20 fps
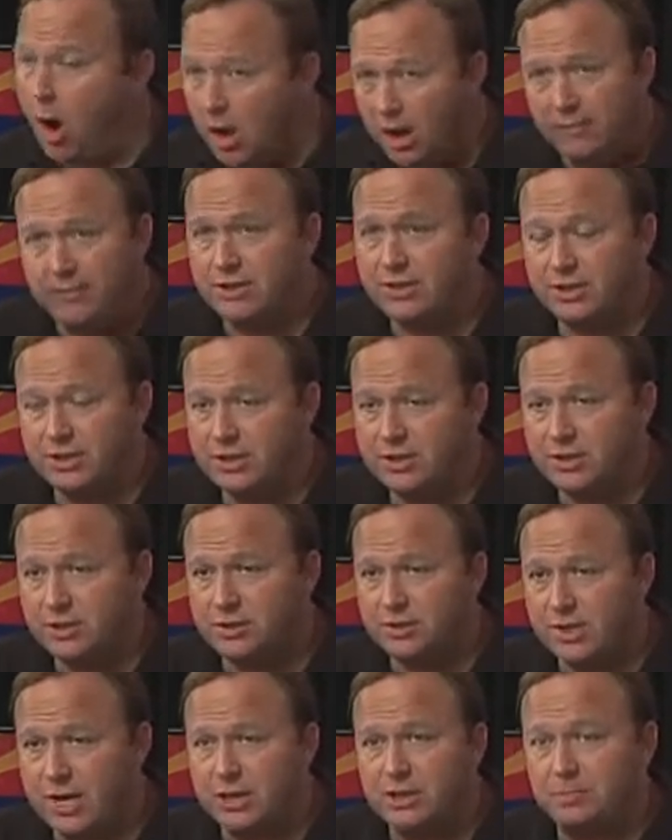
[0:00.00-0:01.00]
All of it's
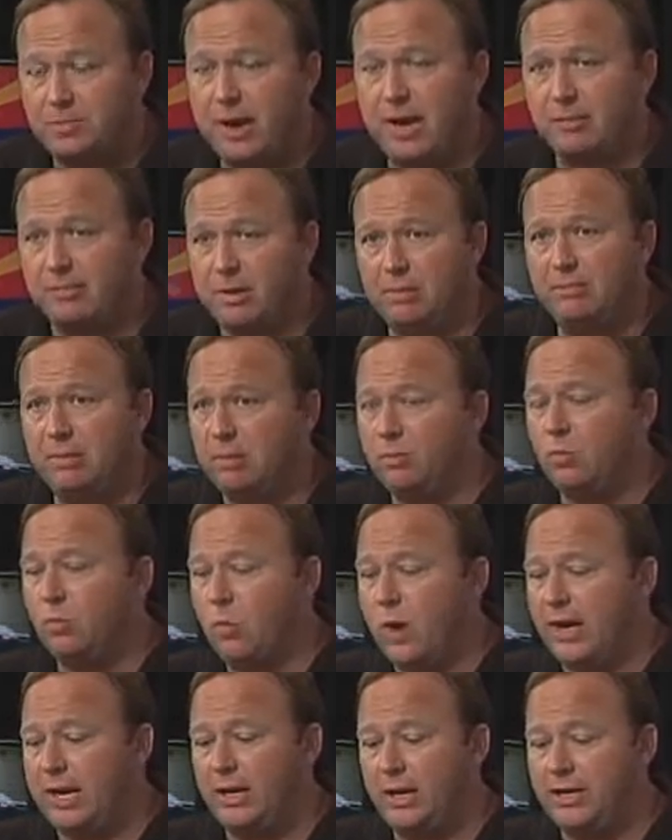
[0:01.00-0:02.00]
suspect, but
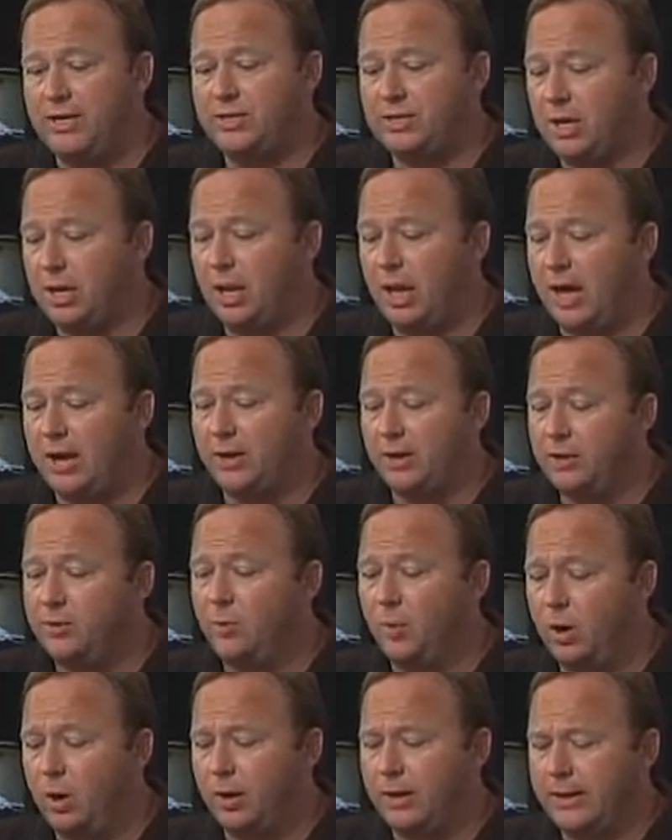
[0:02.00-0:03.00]
WikiLeaks has done a lot of
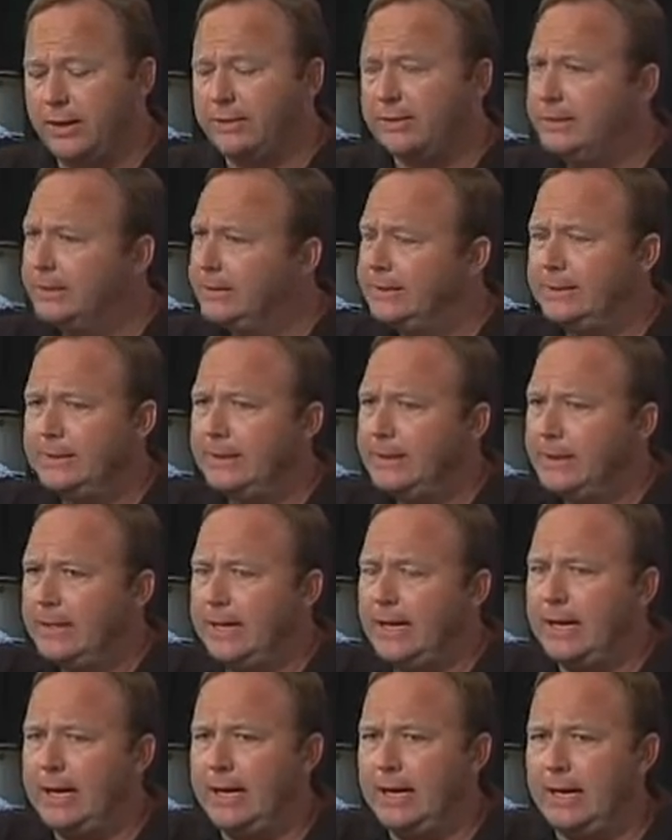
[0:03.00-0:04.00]
good work. And
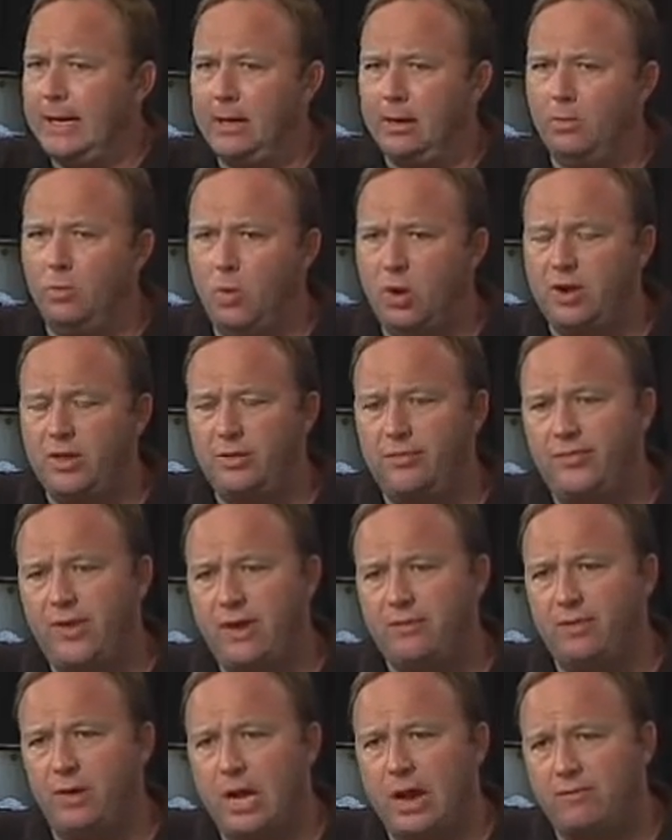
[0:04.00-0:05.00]
one of the
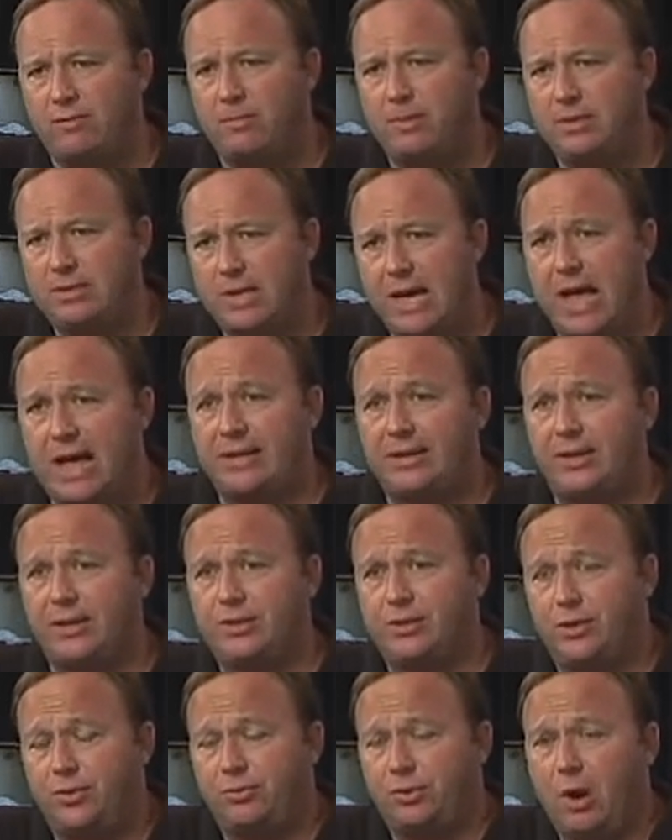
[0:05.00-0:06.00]
favorite government
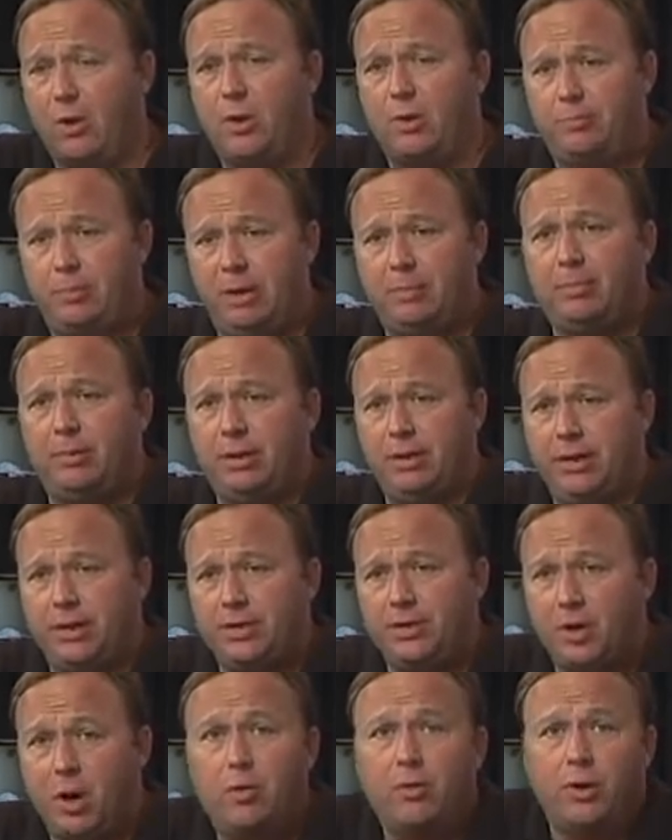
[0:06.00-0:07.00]
tactics to throw at people
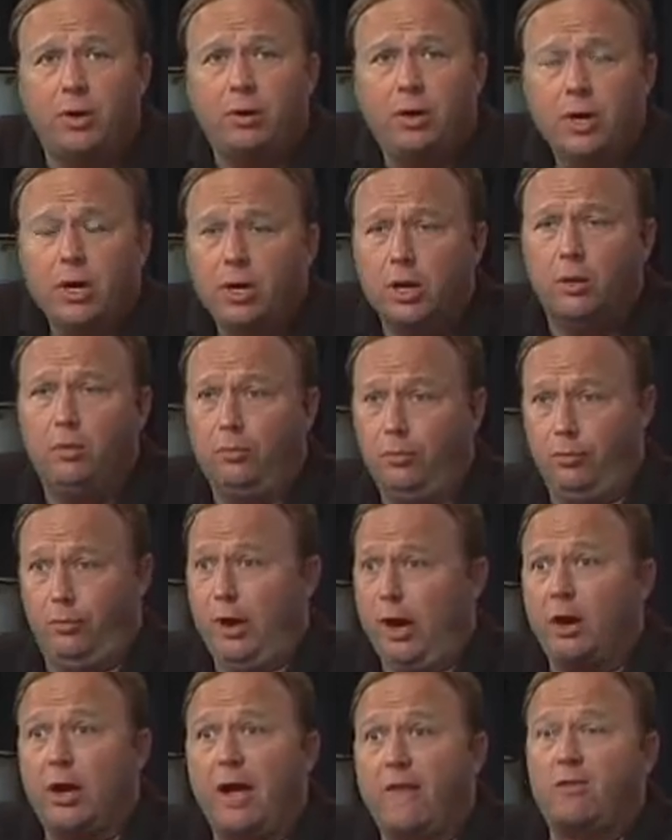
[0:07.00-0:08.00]
is, oh,
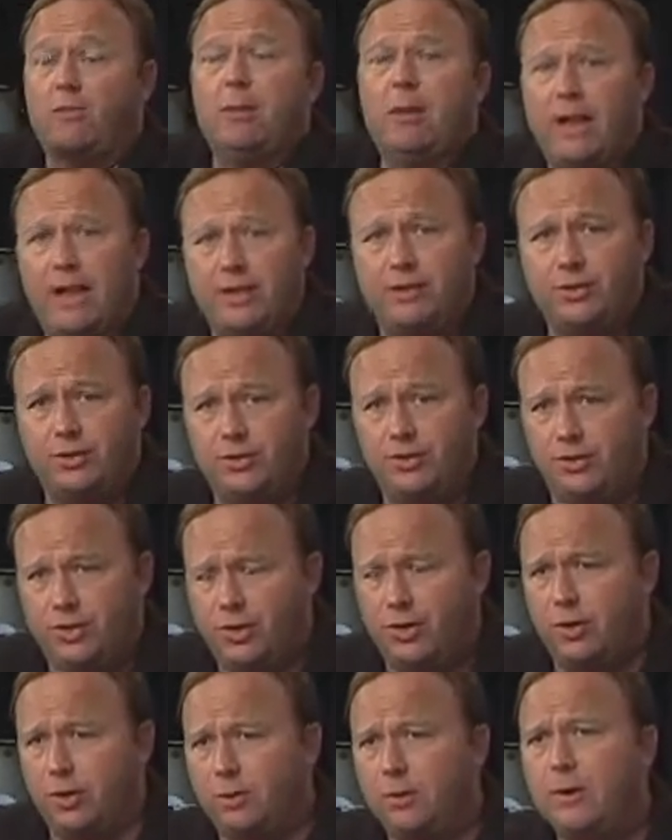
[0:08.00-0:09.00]
they're government agents
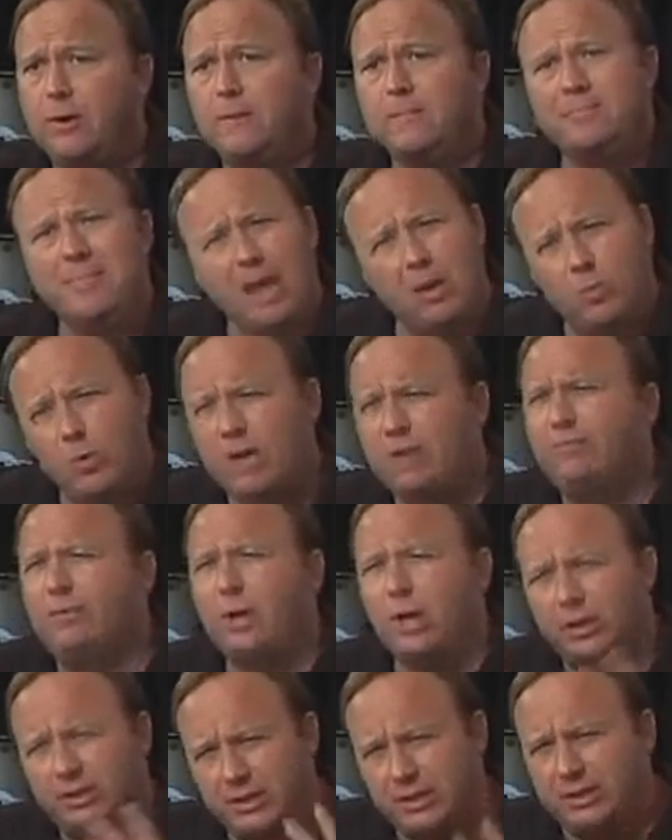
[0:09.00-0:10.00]
too. And
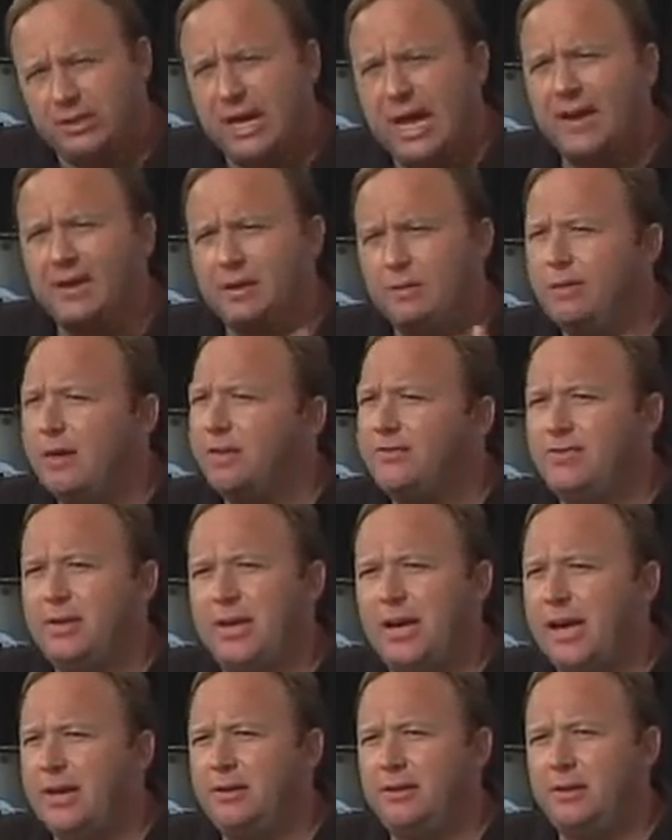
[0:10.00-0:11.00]
we've looked at that and
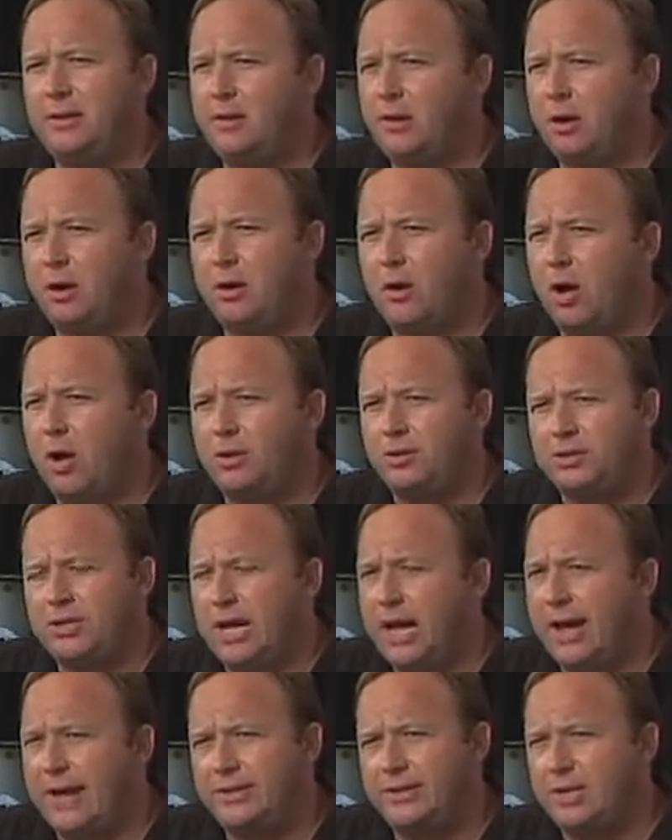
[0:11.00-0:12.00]
investigated it and heard all
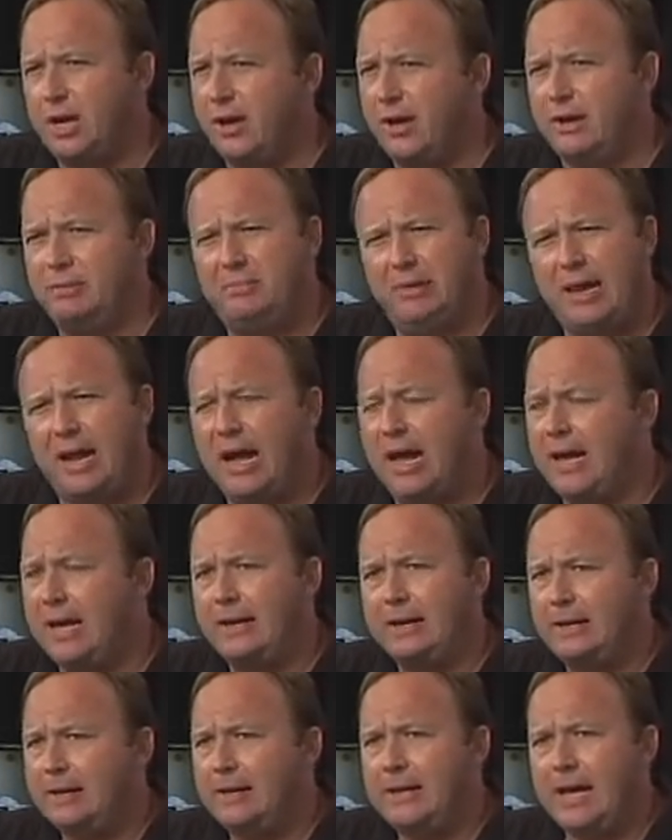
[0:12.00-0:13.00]
sides on it. But
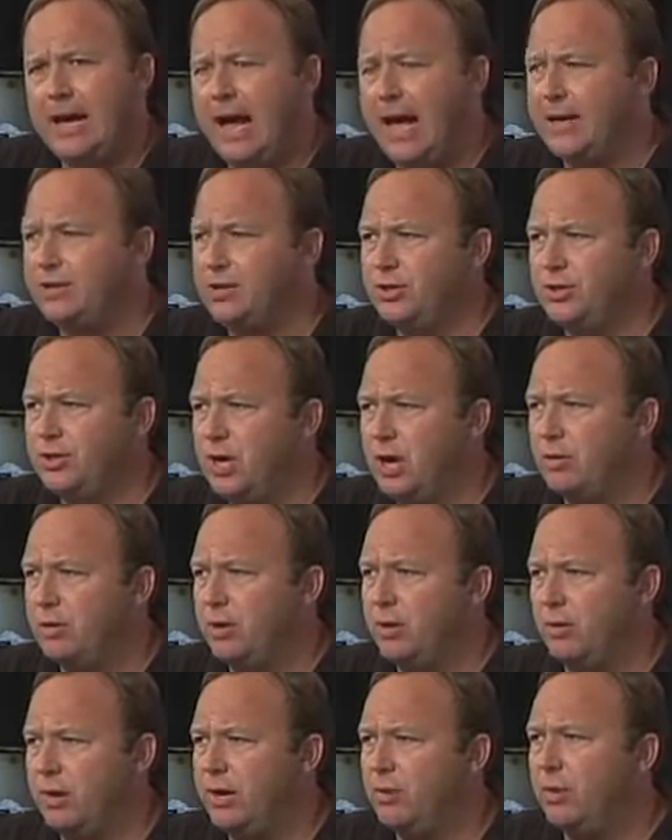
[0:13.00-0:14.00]
I just
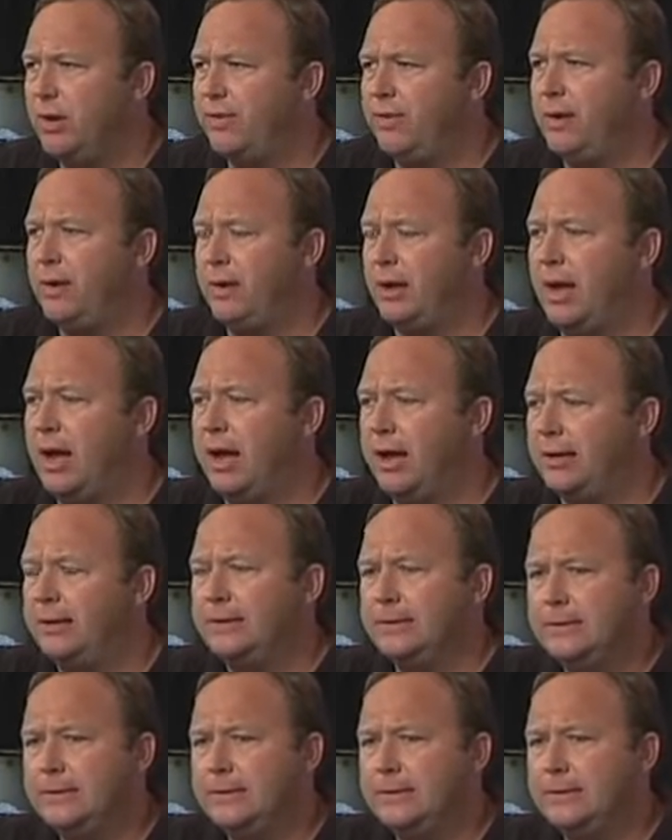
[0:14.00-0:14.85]
don't agree with it, and